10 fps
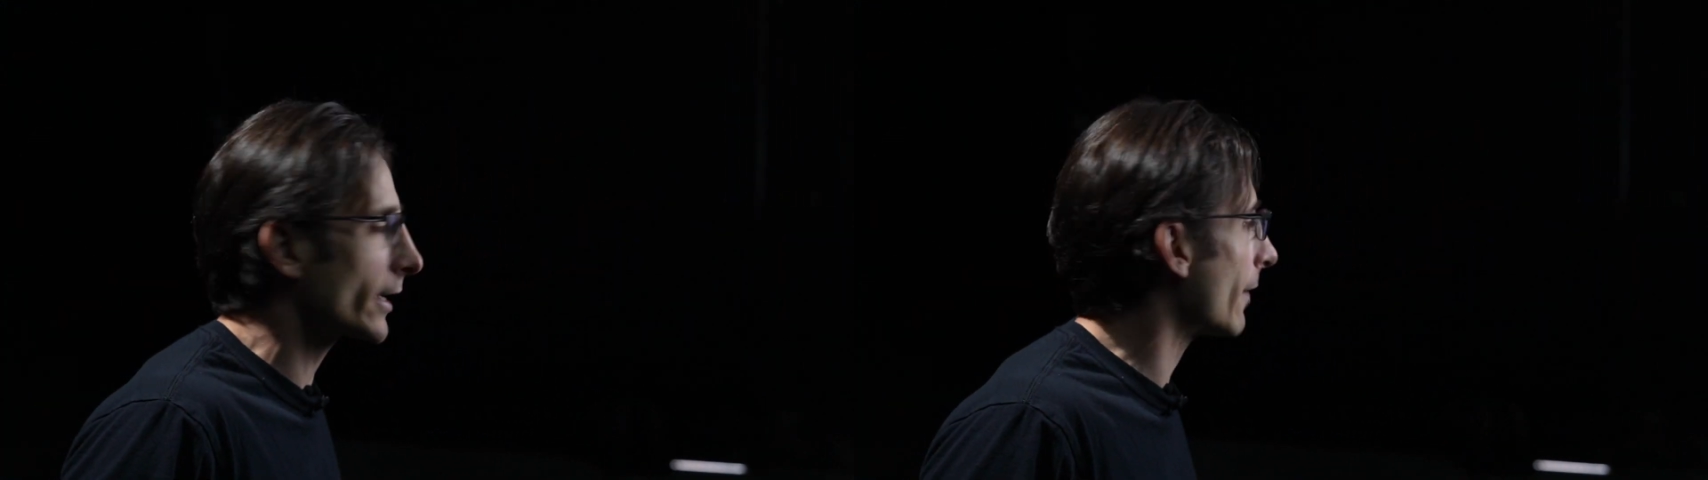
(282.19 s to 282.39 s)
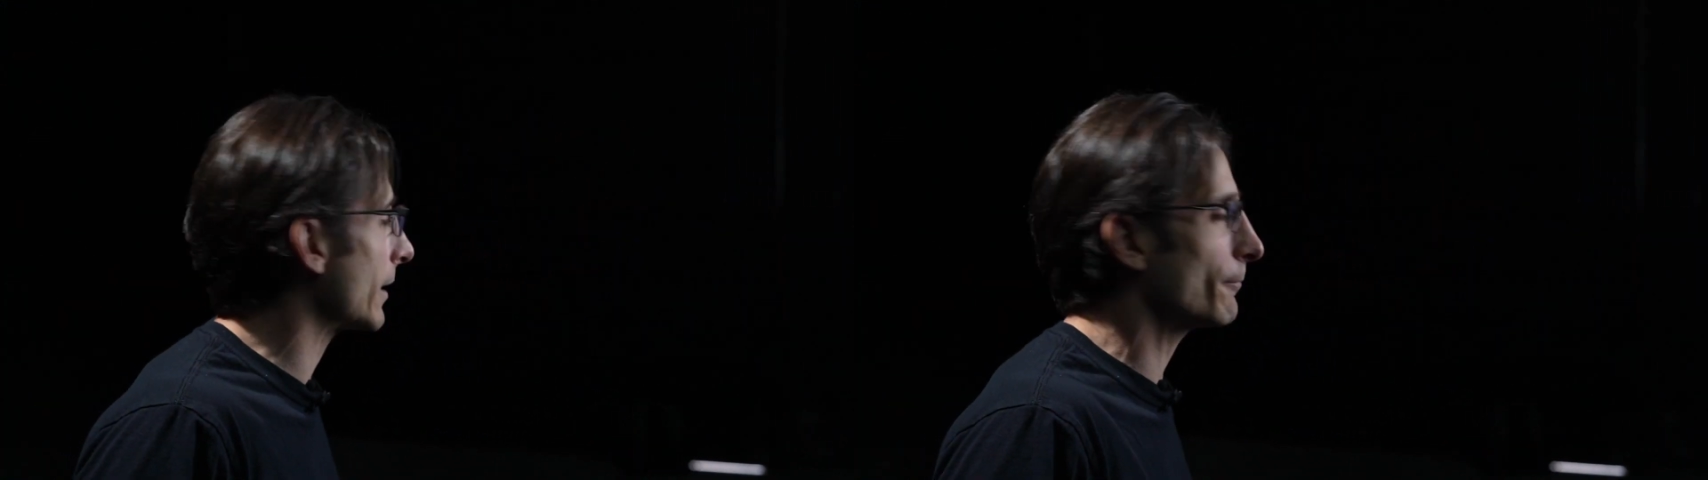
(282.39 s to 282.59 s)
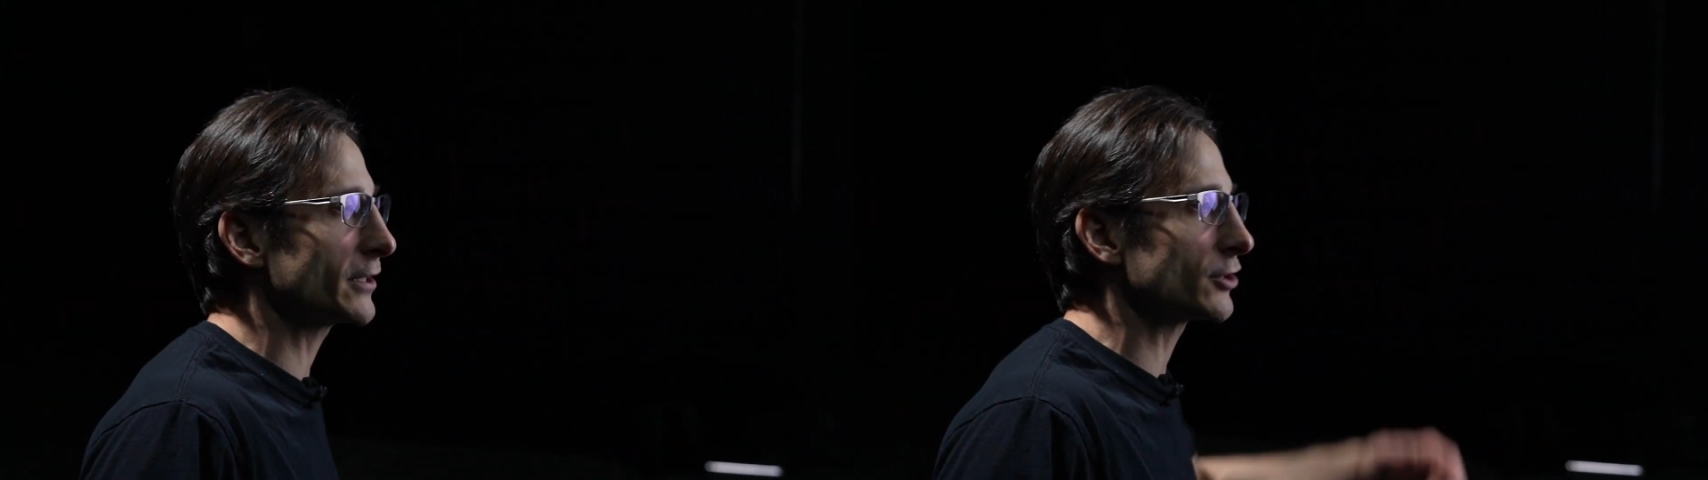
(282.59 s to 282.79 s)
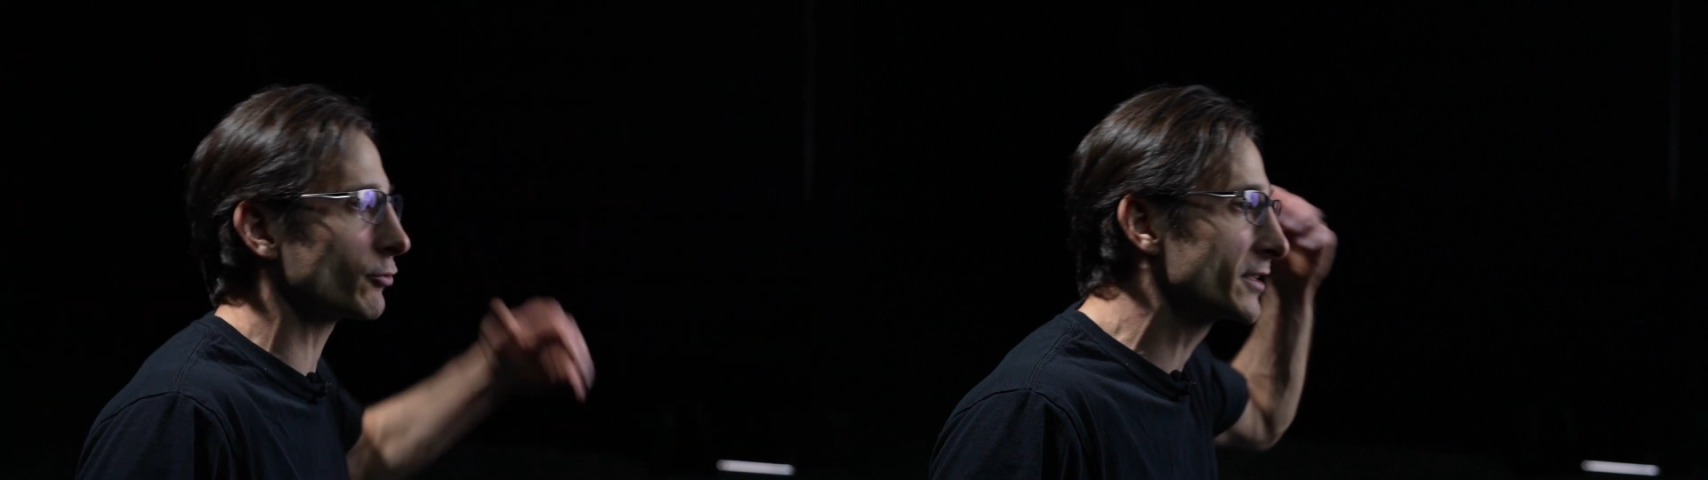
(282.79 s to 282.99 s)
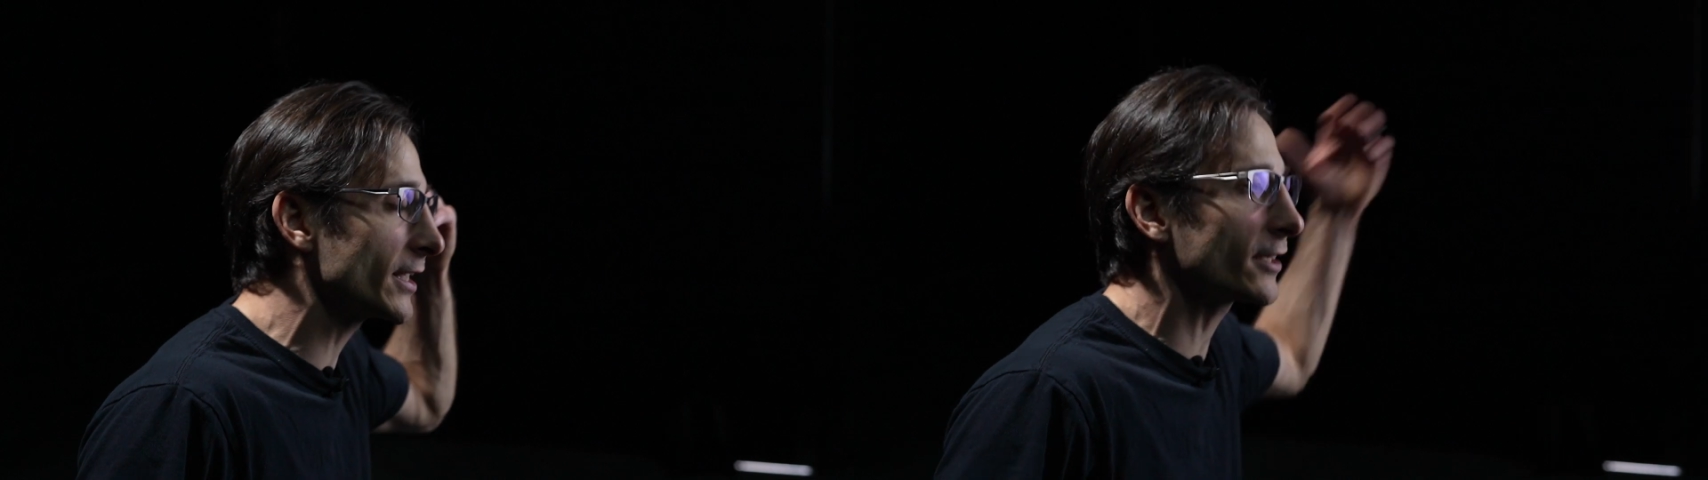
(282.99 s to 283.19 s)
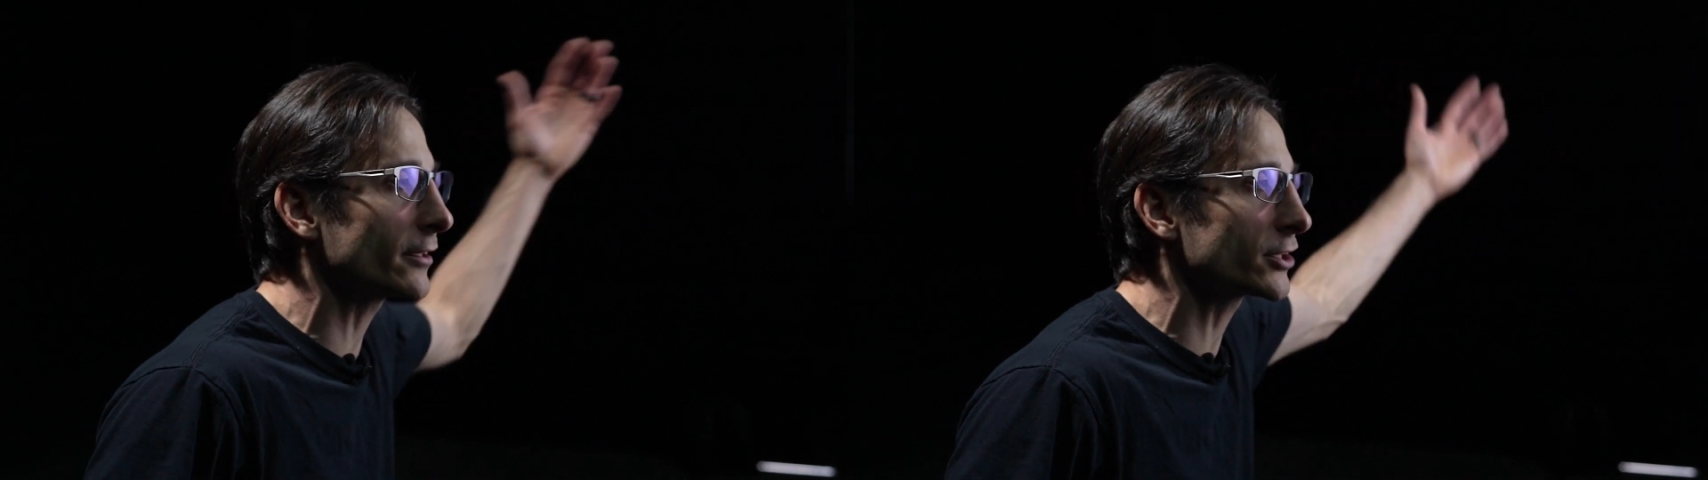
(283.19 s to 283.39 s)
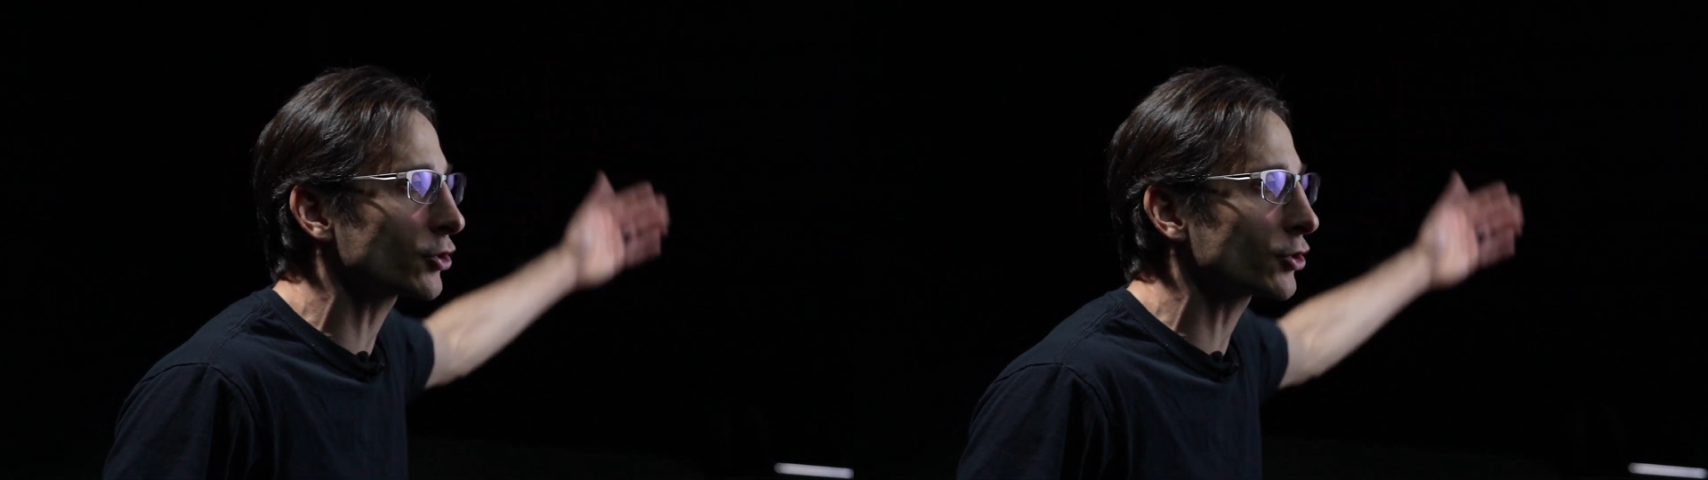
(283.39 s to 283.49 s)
and coming up with these ridiculous,